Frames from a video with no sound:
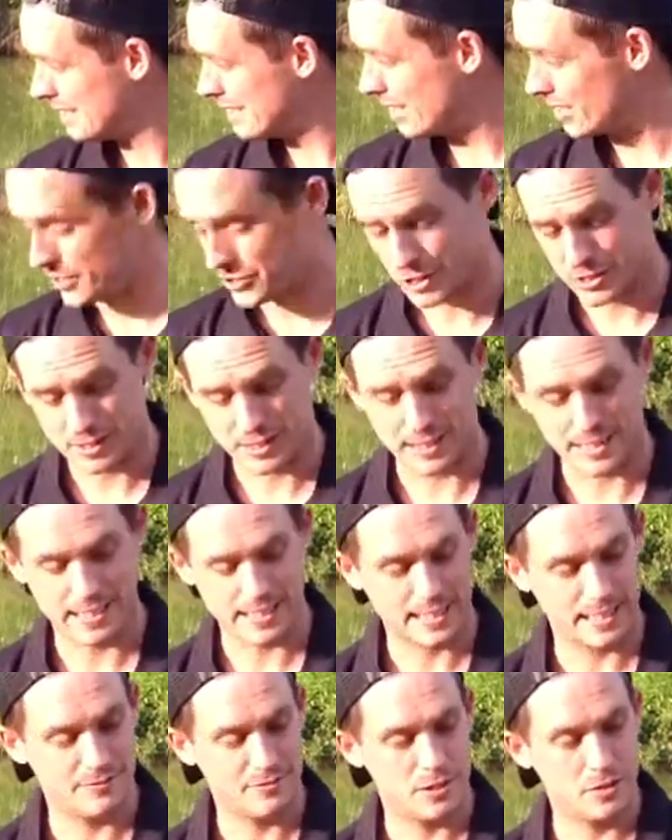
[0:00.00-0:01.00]
I just think
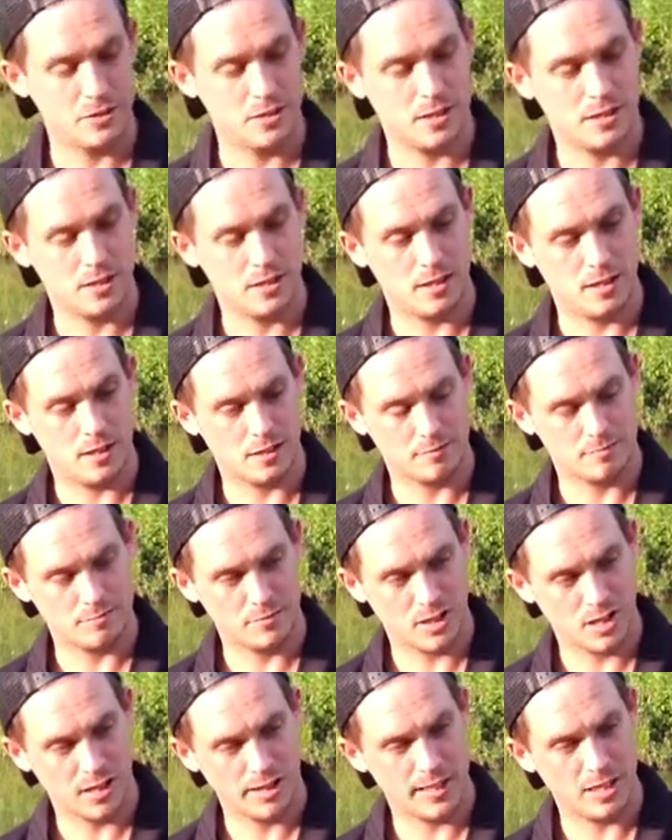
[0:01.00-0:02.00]
it gives you a
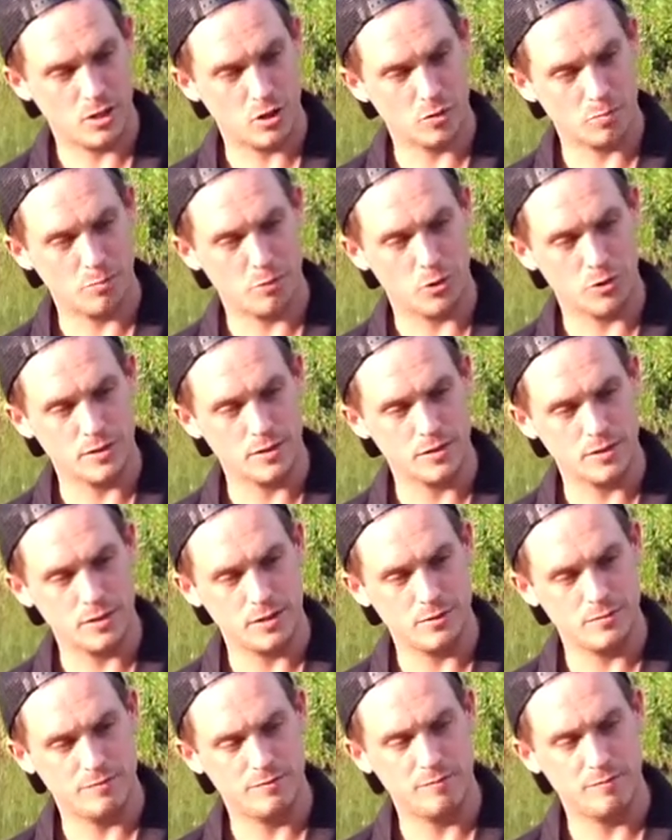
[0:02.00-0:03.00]
clear hook point.
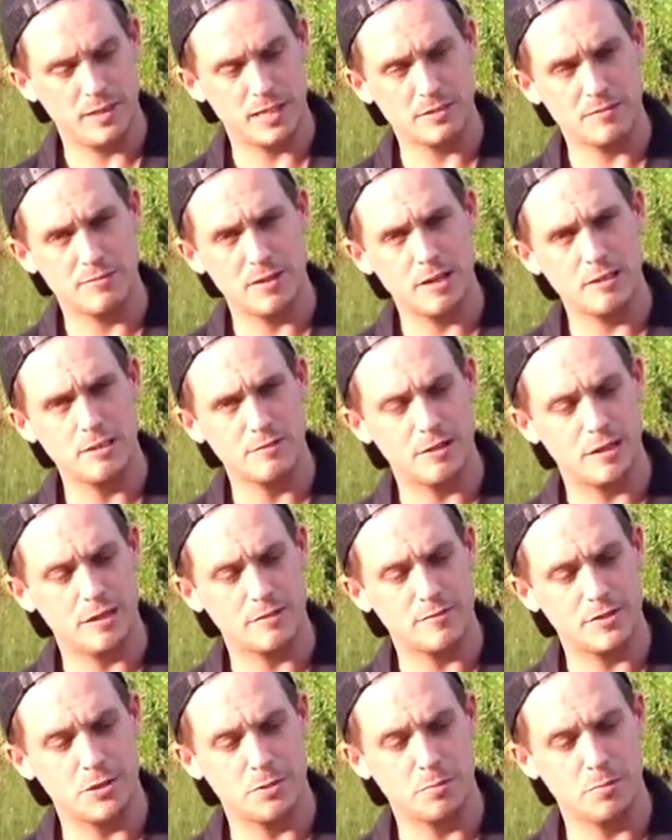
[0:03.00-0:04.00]
You miss very, very
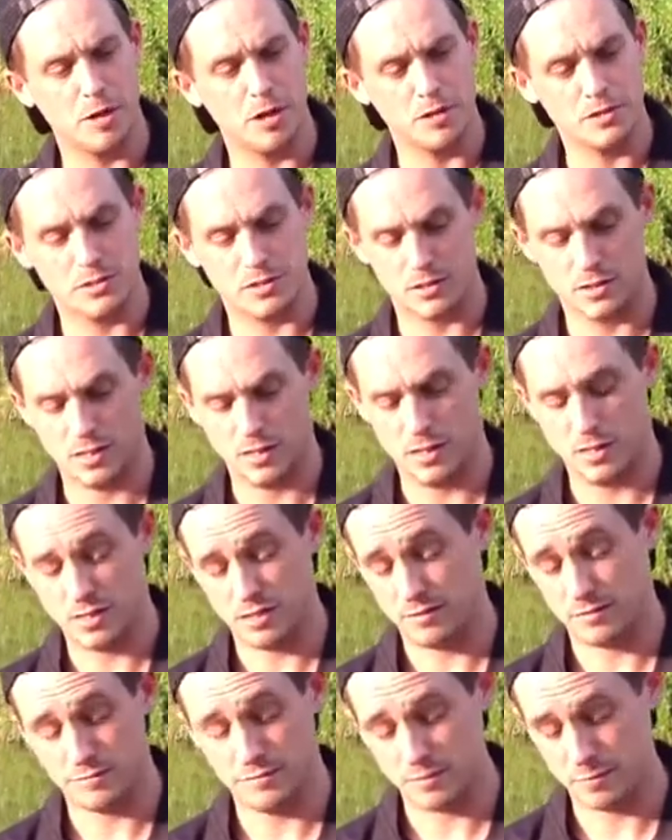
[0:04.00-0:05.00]
few bites,
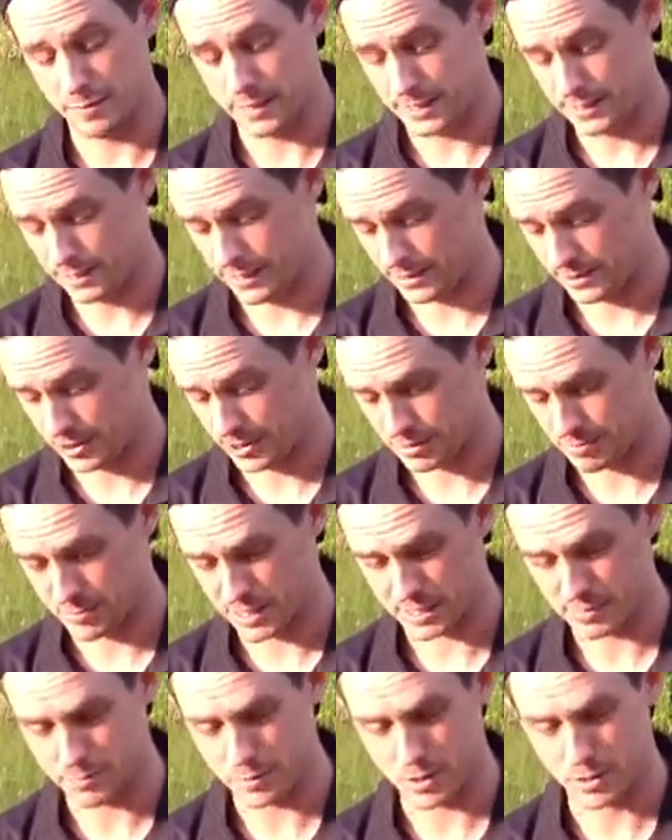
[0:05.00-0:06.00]
and for me it just
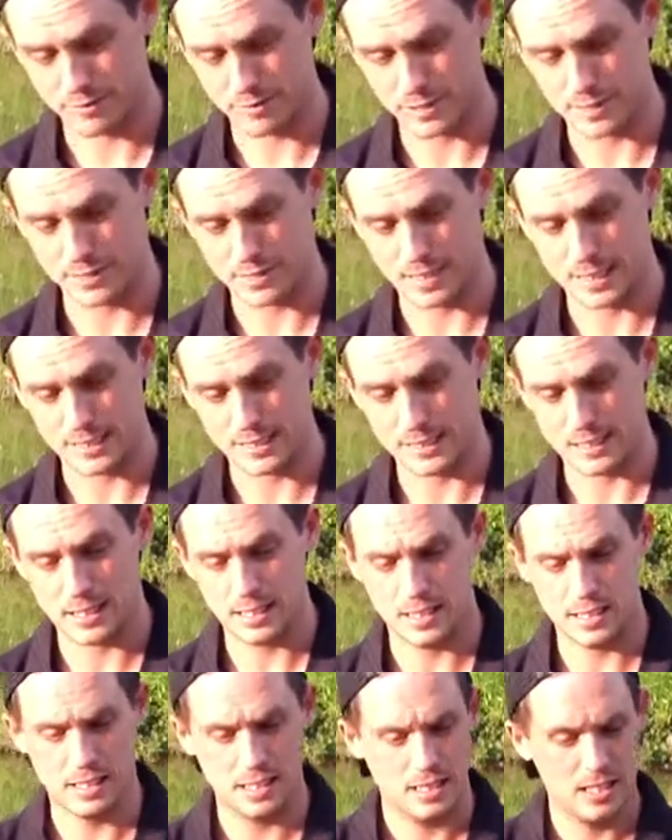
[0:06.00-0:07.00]
makes perfect sense.
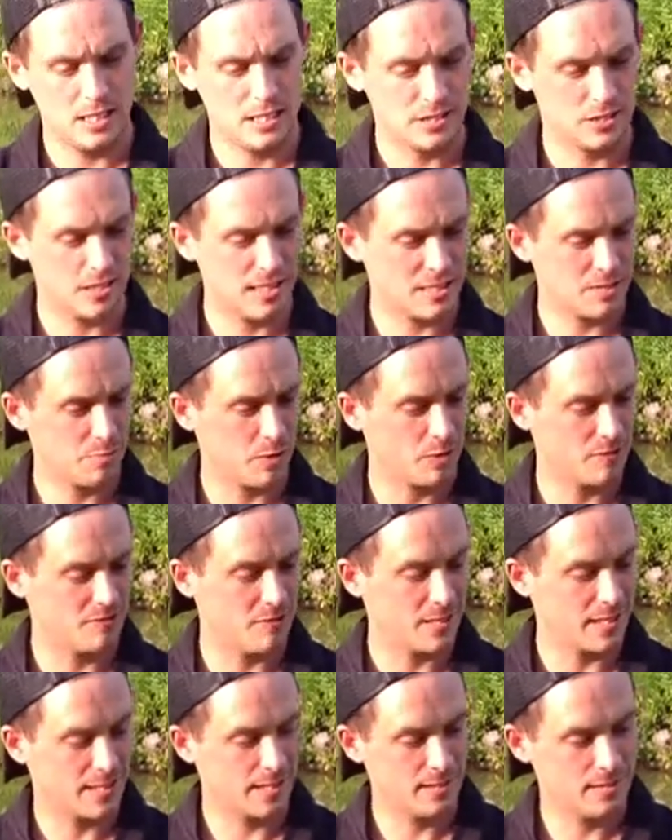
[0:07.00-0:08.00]
So that's my
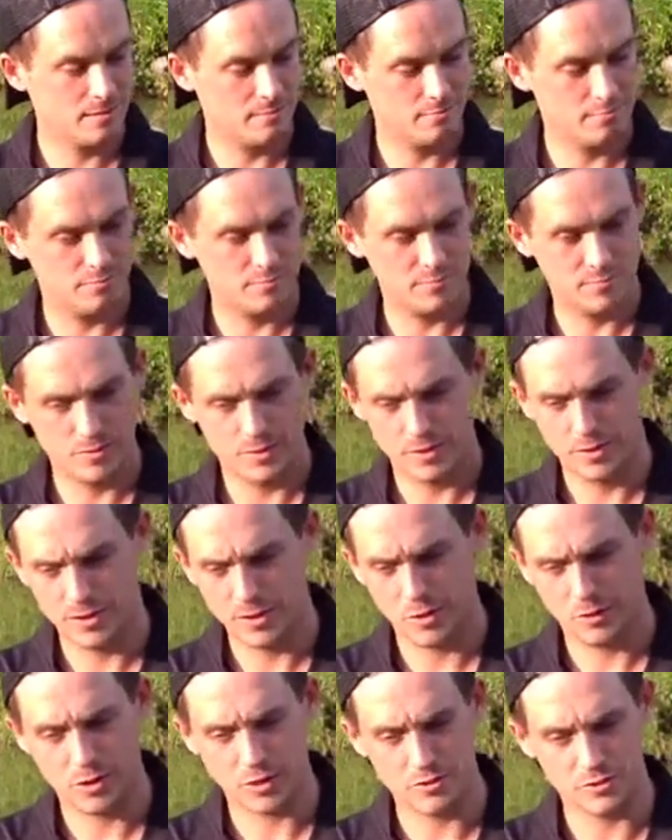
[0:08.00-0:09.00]
rig.
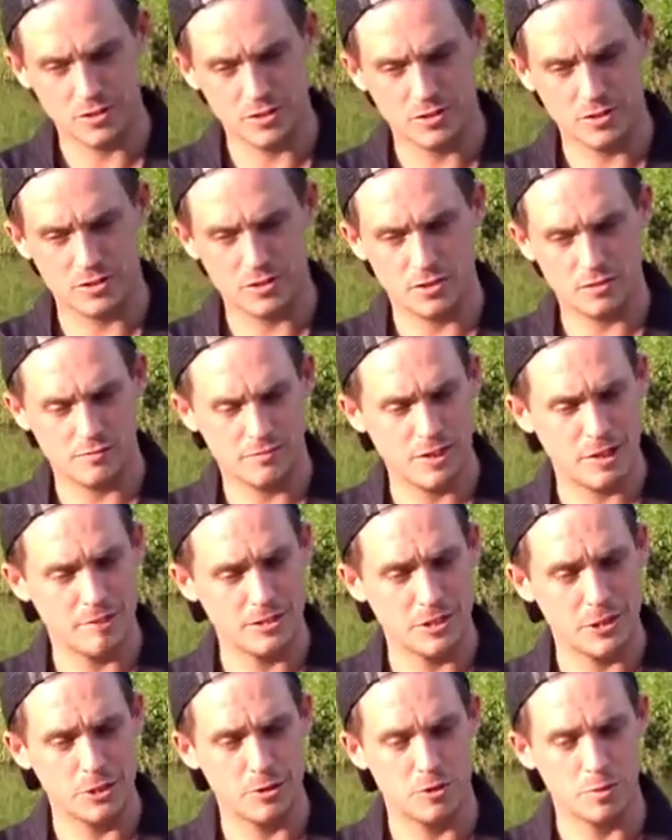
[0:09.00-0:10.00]
No nonsense, very
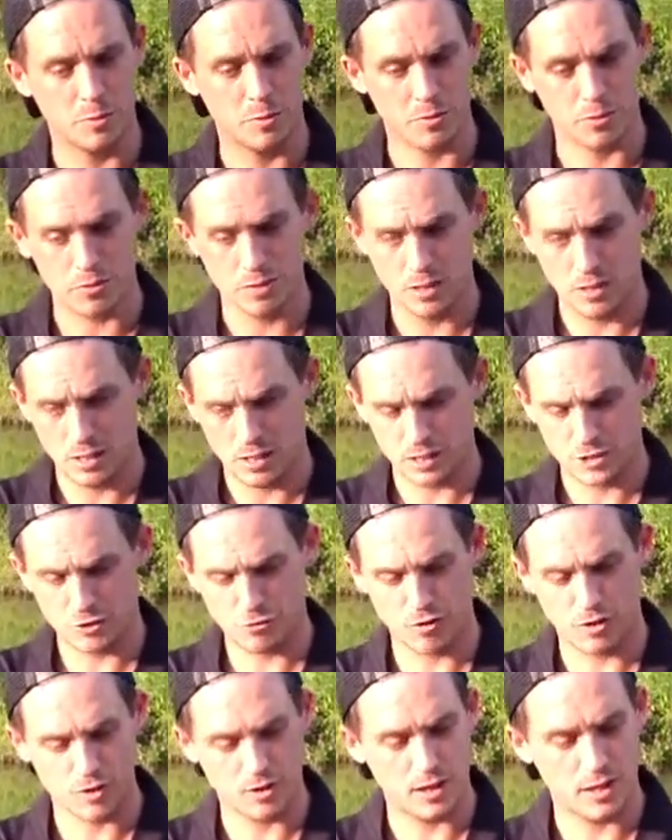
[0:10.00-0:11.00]
durable,
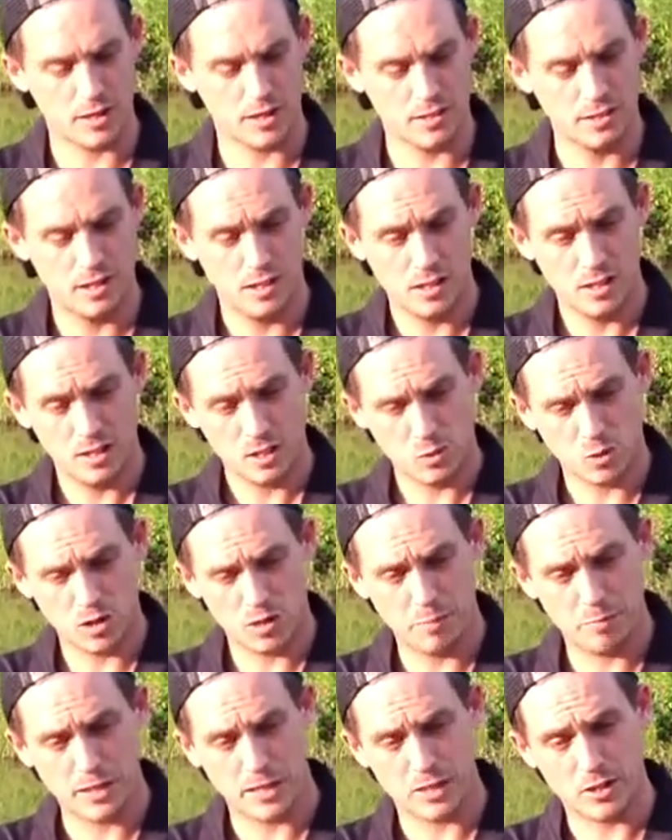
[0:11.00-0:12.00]
strong line, quite
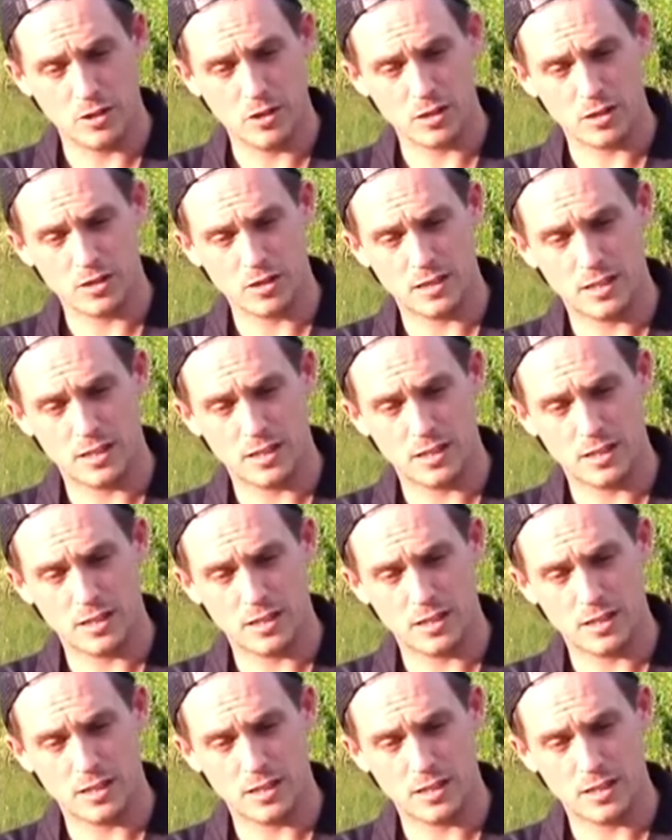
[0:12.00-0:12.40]
a big hook.